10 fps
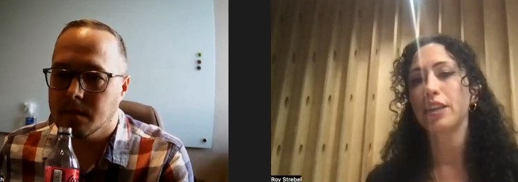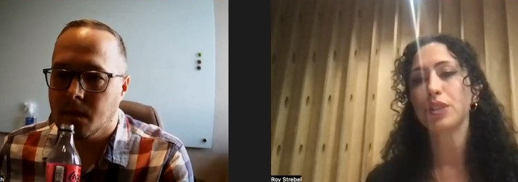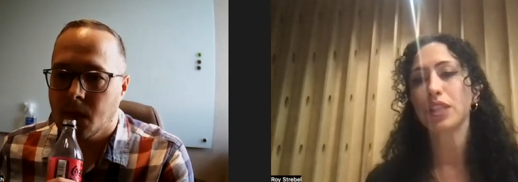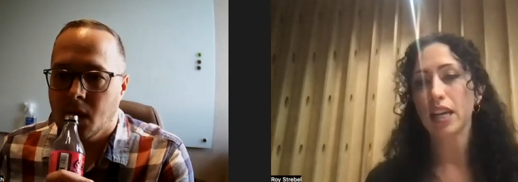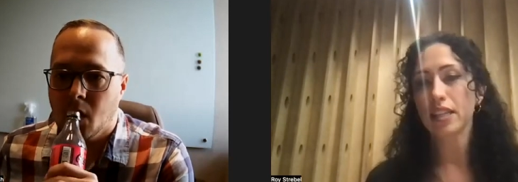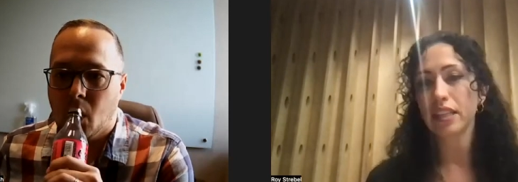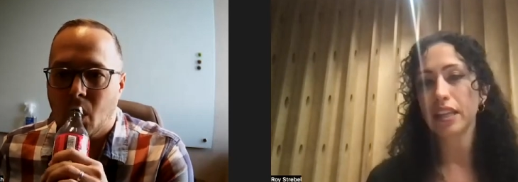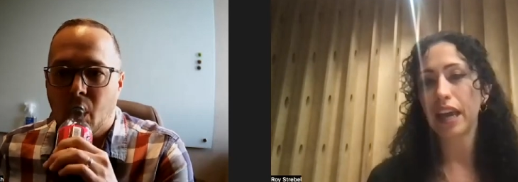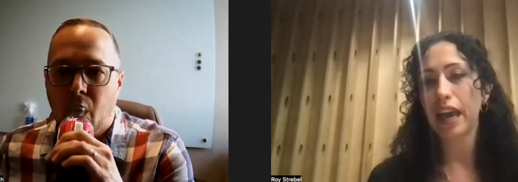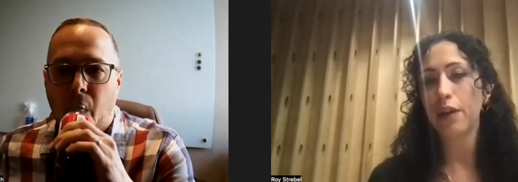Speaker 1: he was
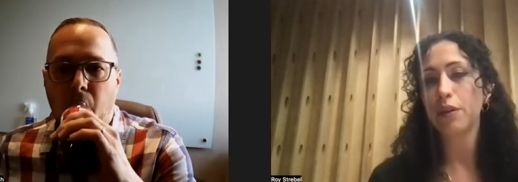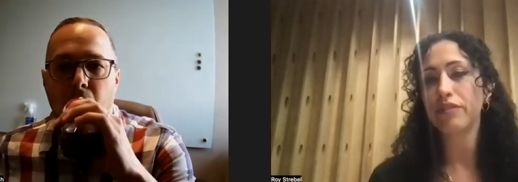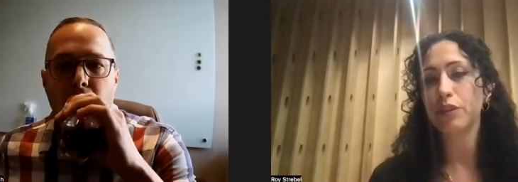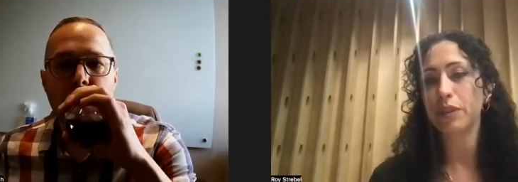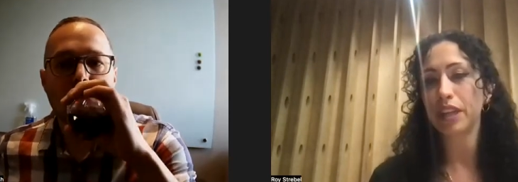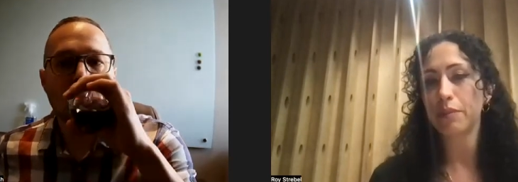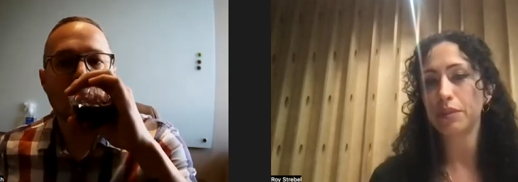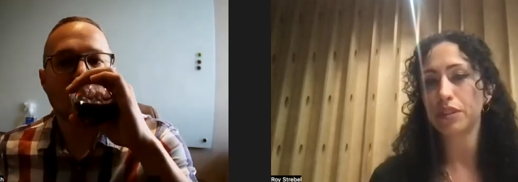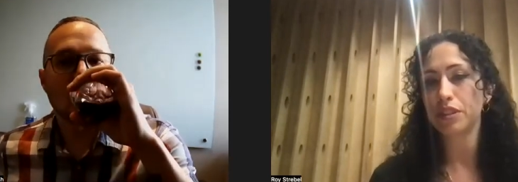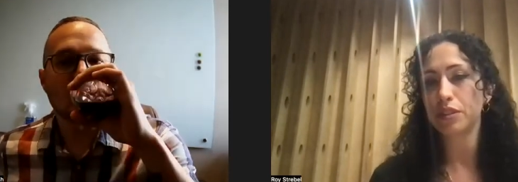asking how have you been
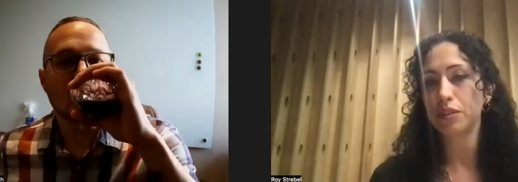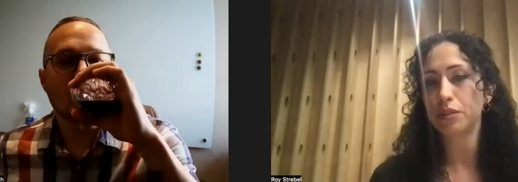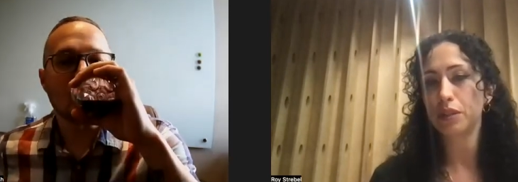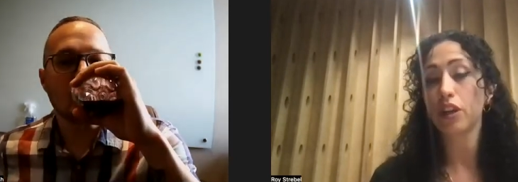able to,